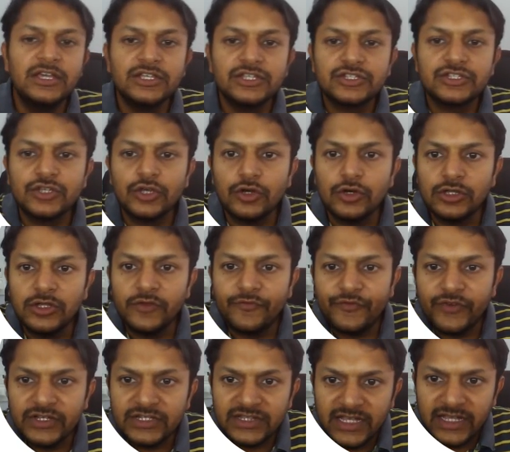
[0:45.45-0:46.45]
So the
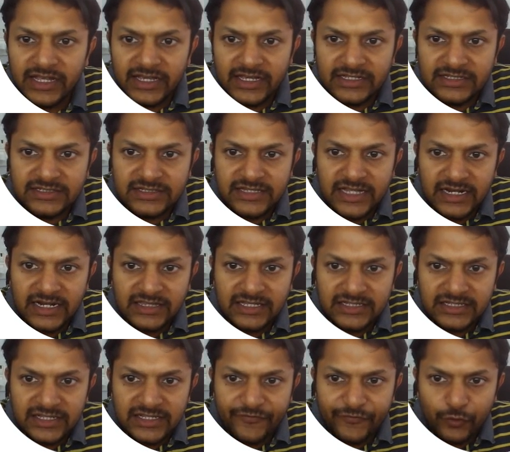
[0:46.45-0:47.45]
first thing is that
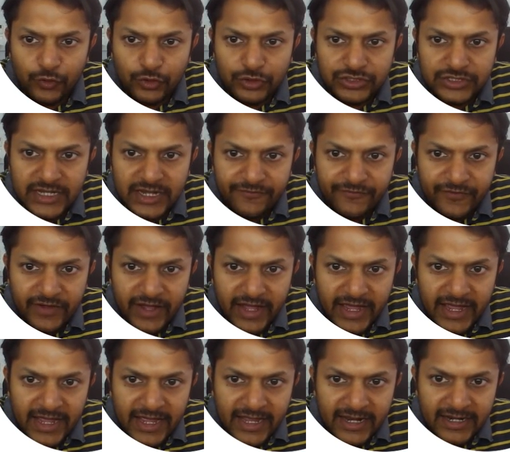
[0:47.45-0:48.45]
this is the force F,
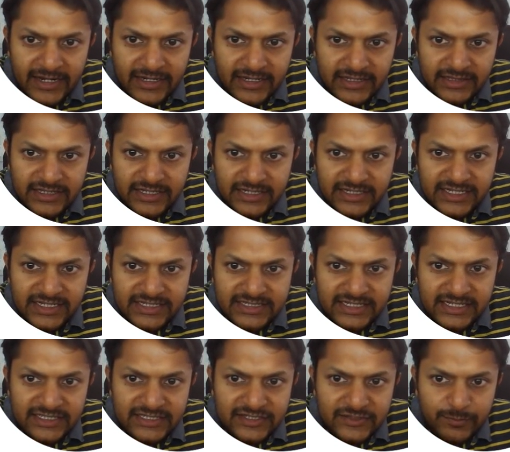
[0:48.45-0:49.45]
and the
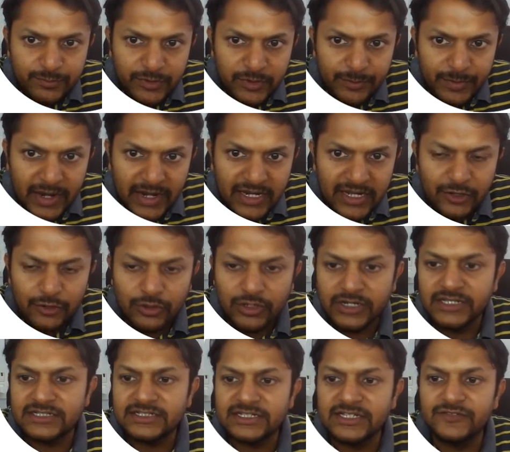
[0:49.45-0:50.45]
distance, perpendicular
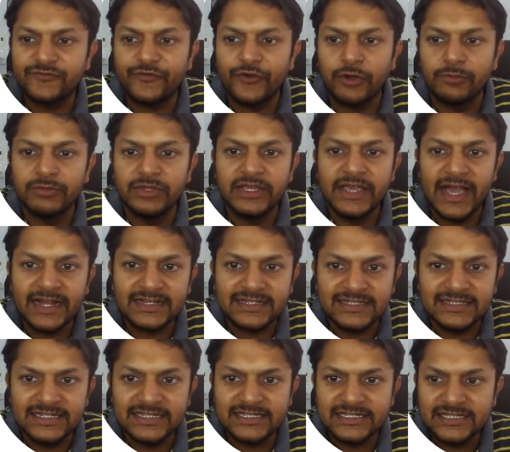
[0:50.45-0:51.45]
distance from the
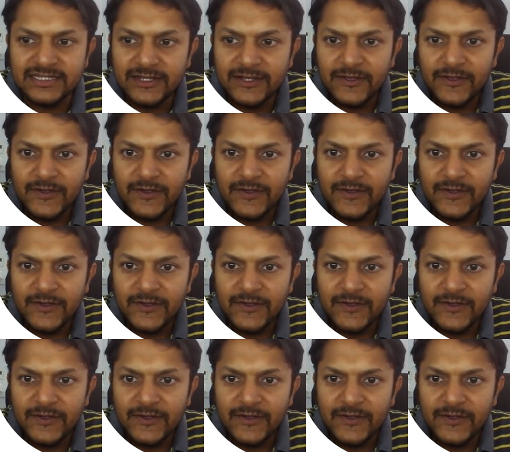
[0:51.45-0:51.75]
axis,